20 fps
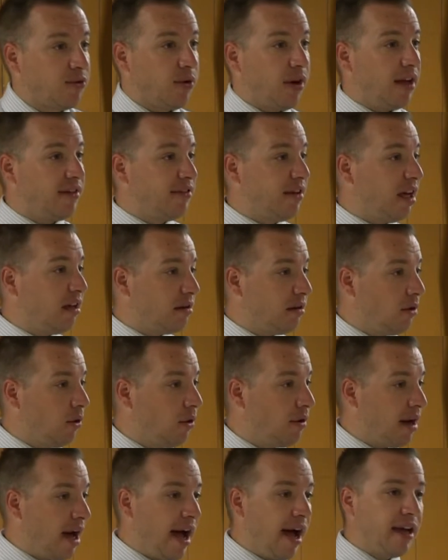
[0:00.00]
what I said.
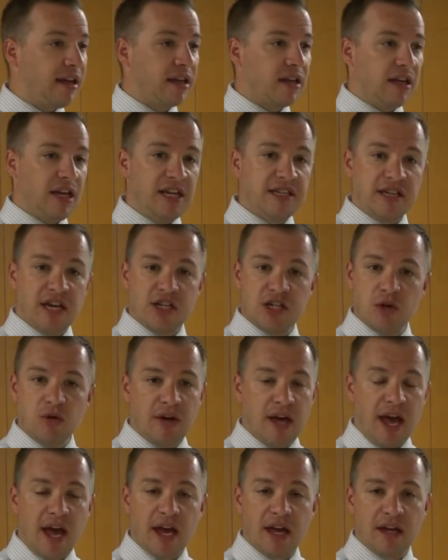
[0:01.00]
Lord, I, he says, you
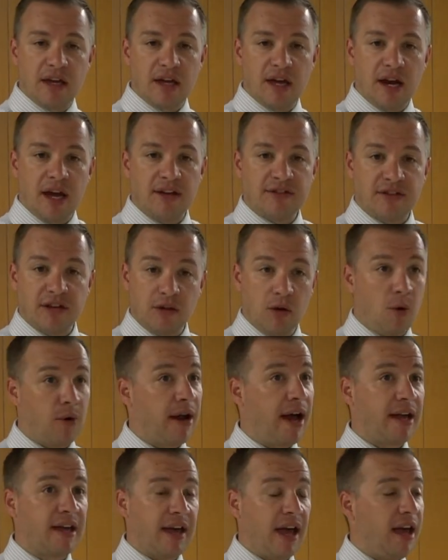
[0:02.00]
can't. And I said, Lord,
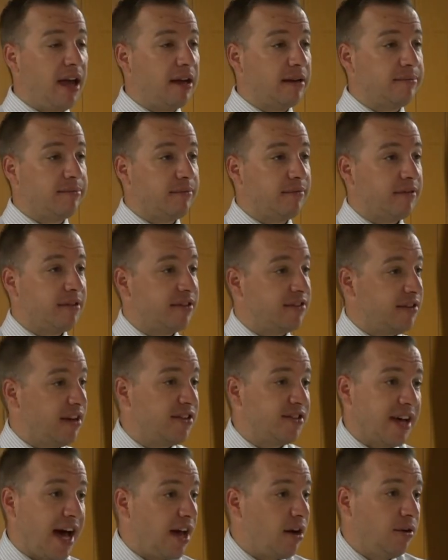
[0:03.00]
I can't.
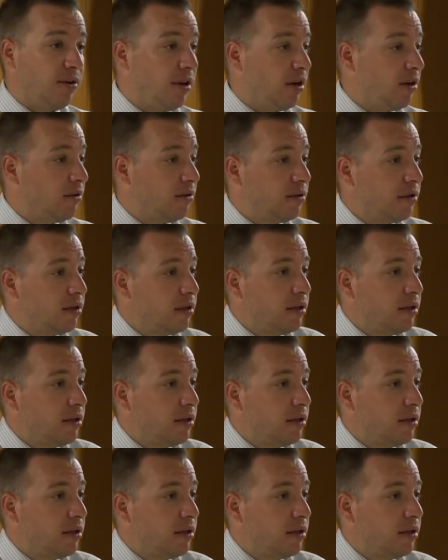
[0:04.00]
Sis, I don't know.